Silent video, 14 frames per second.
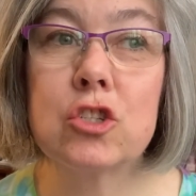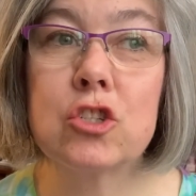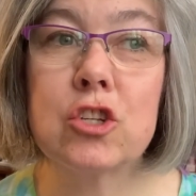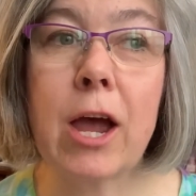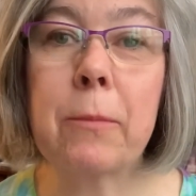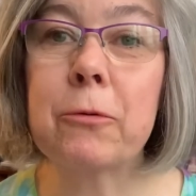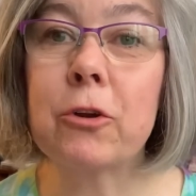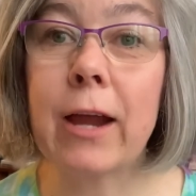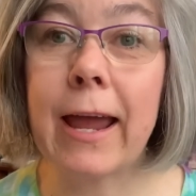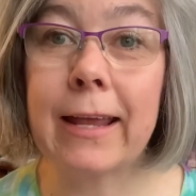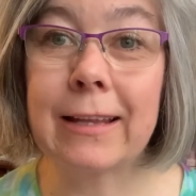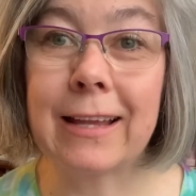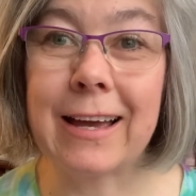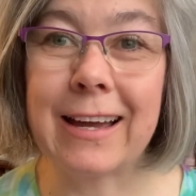chapter
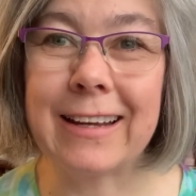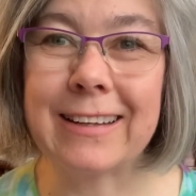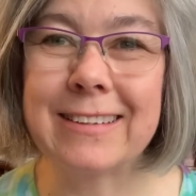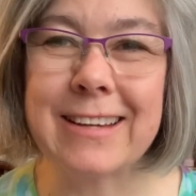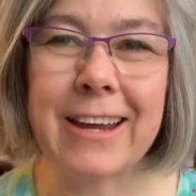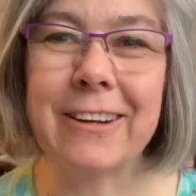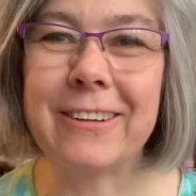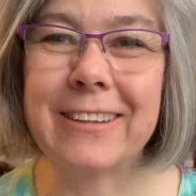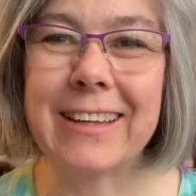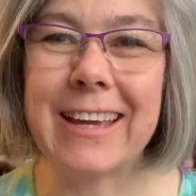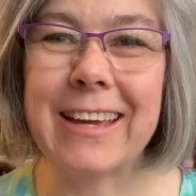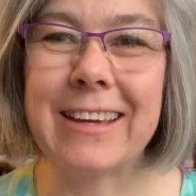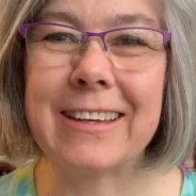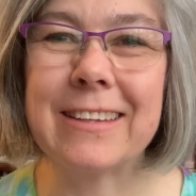headline title
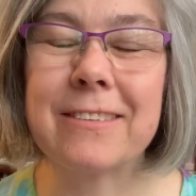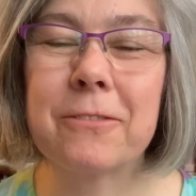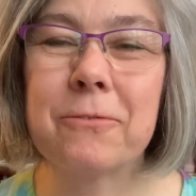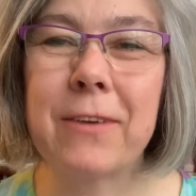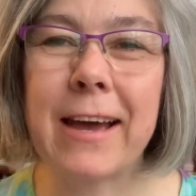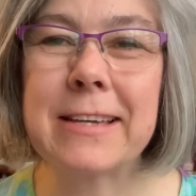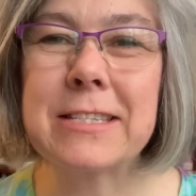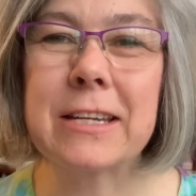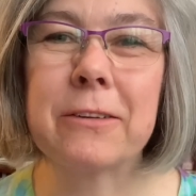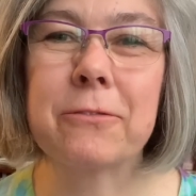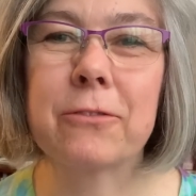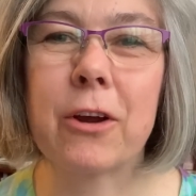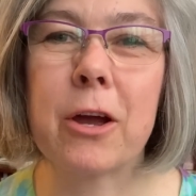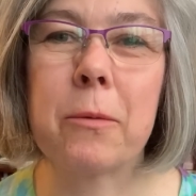is Fasting
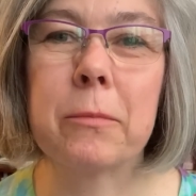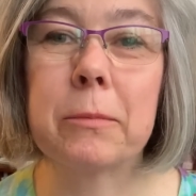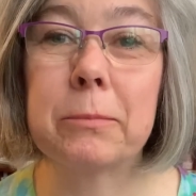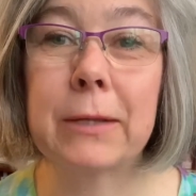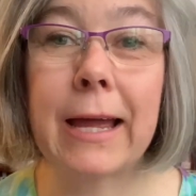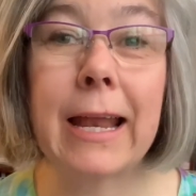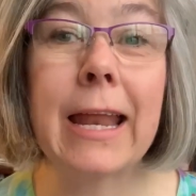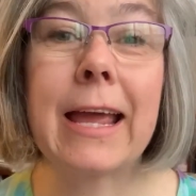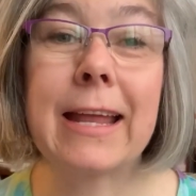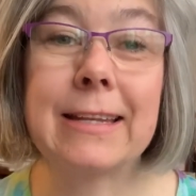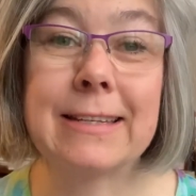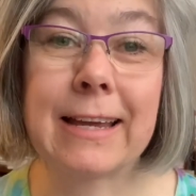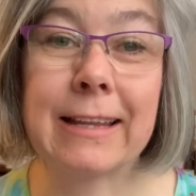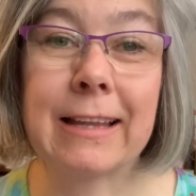from Planning
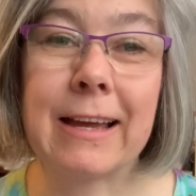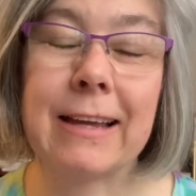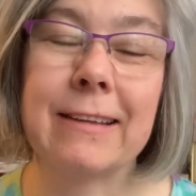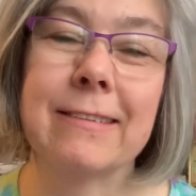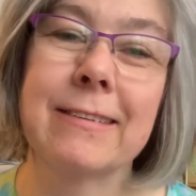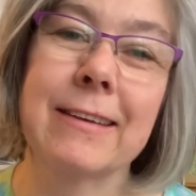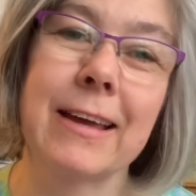and Deadlines.